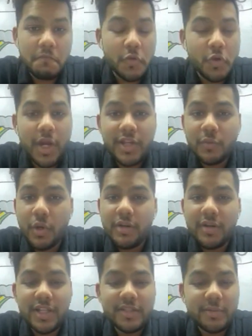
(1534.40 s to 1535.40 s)
You guys want
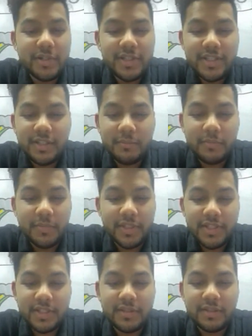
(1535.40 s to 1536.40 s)
transparency.
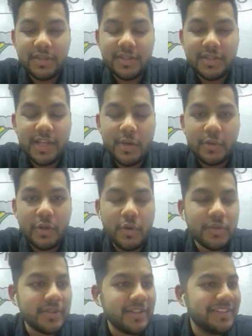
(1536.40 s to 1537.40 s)
This is how it
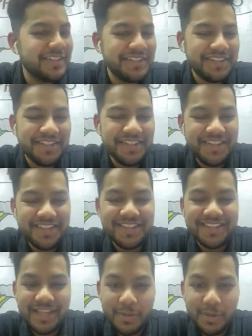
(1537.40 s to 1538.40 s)
goes.
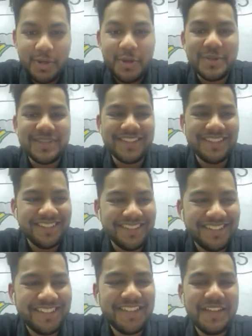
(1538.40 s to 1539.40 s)
This is how it goes.
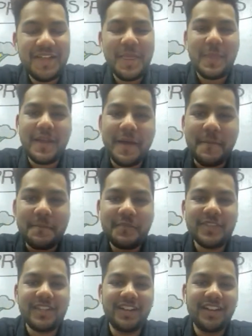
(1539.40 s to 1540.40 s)
Yeah.
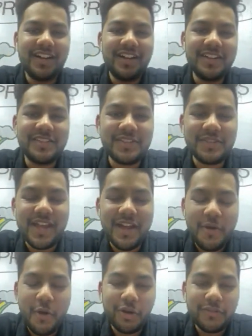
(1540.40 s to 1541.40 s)
So
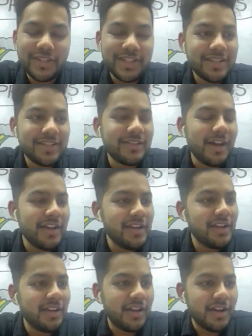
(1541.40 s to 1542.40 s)
yeah, all of this is done.
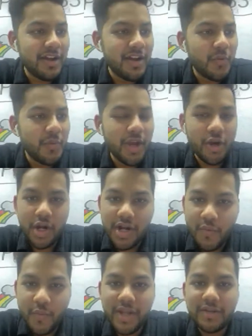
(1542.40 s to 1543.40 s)
We are on
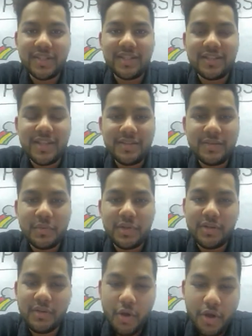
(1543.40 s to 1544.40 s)
our way to success. We
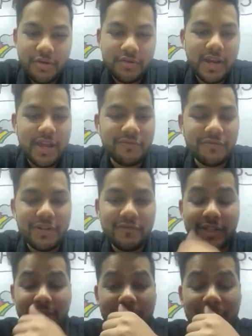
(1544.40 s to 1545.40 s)
are on track for
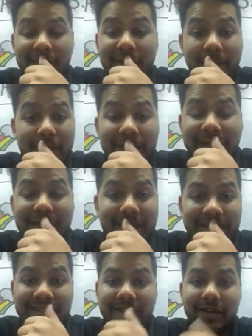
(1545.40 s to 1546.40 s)
everything.
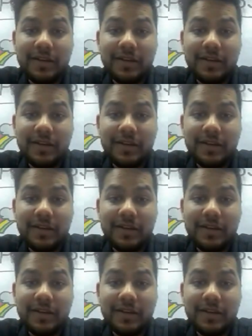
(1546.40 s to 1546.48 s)
And